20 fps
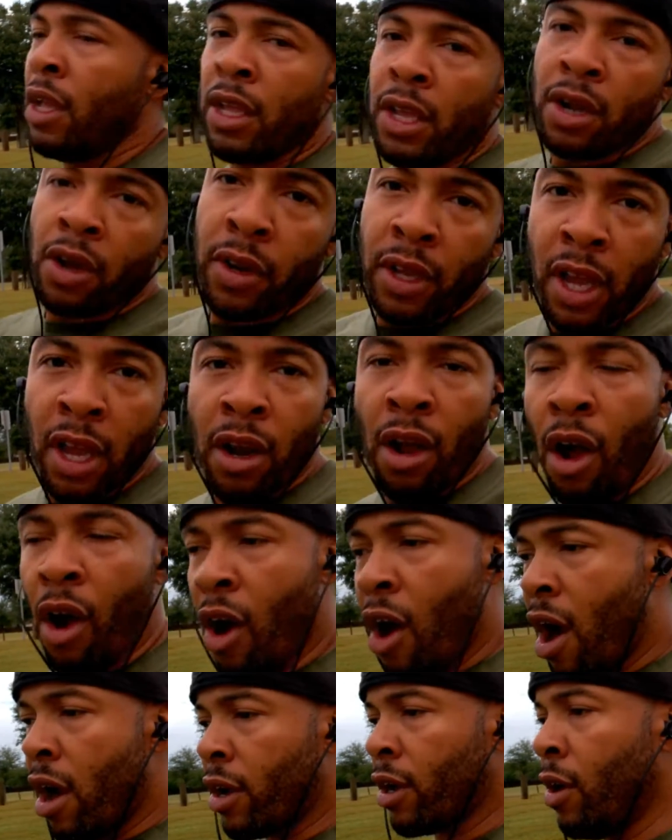you know to get her
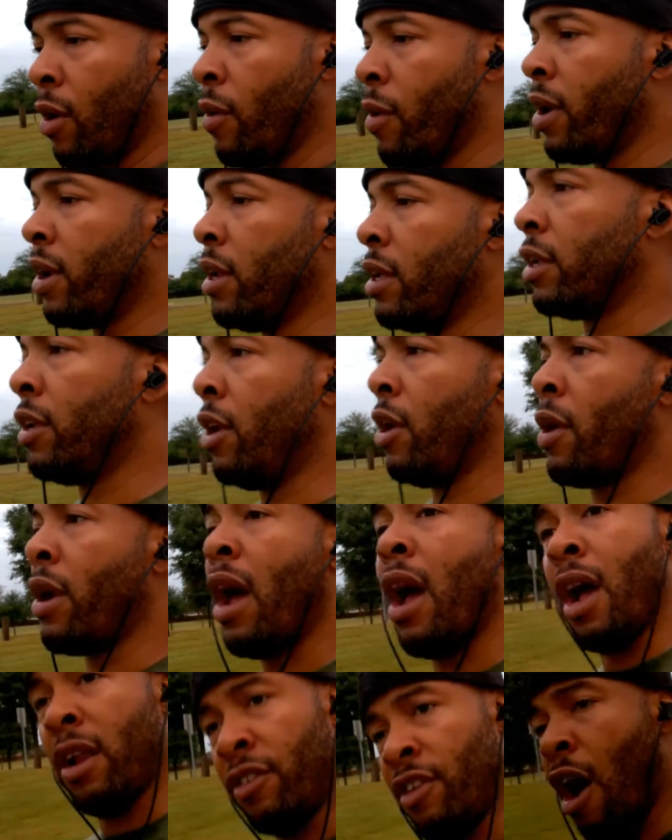art going you know and
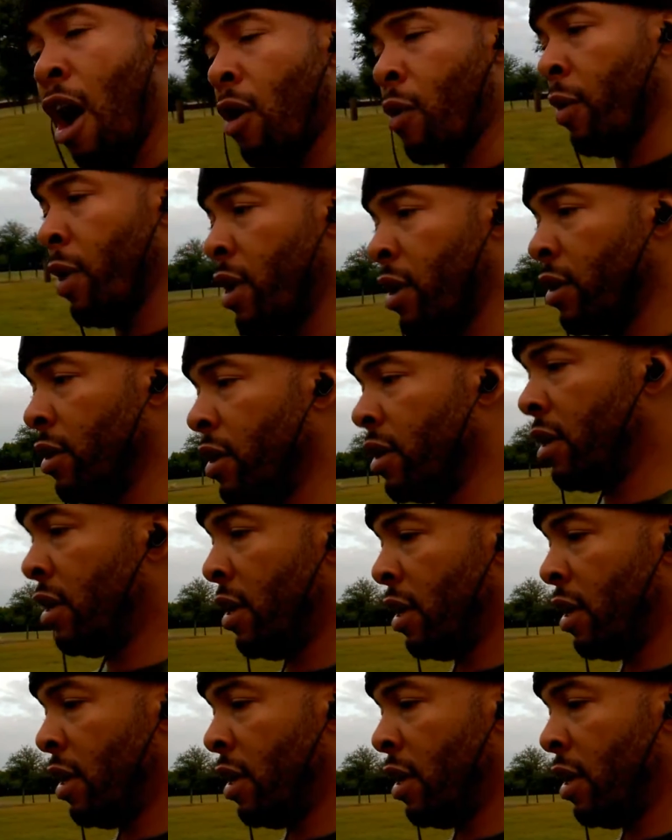i, I talk with her